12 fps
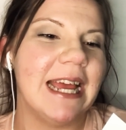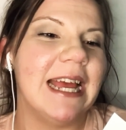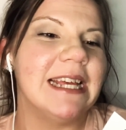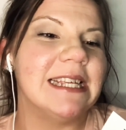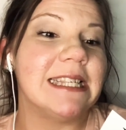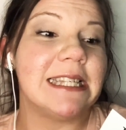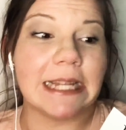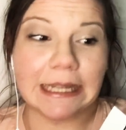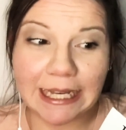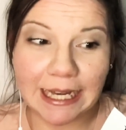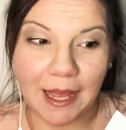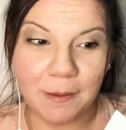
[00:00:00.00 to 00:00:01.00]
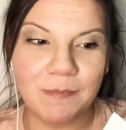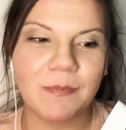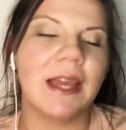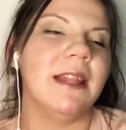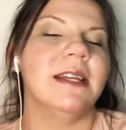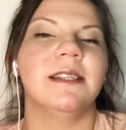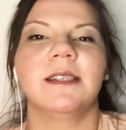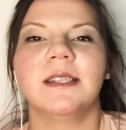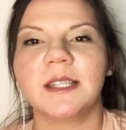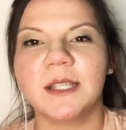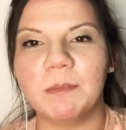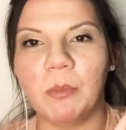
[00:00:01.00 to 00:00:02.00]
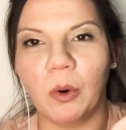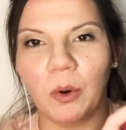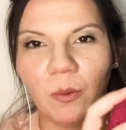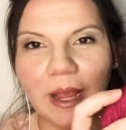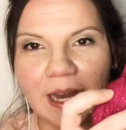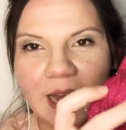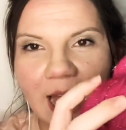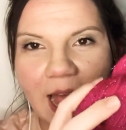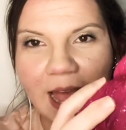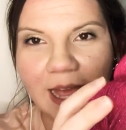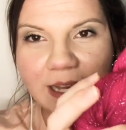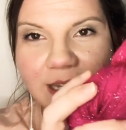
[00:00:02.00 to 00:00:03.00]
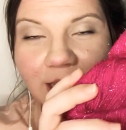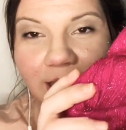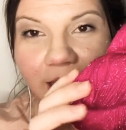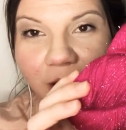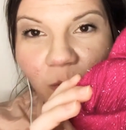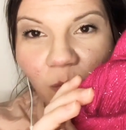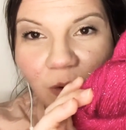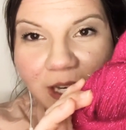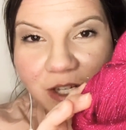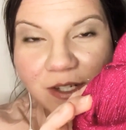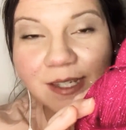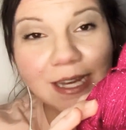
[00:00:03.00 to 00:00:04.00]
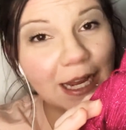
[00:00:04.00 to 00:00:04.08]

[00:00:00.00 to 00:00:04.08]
stellina. And this is a sport weight. And can we just take a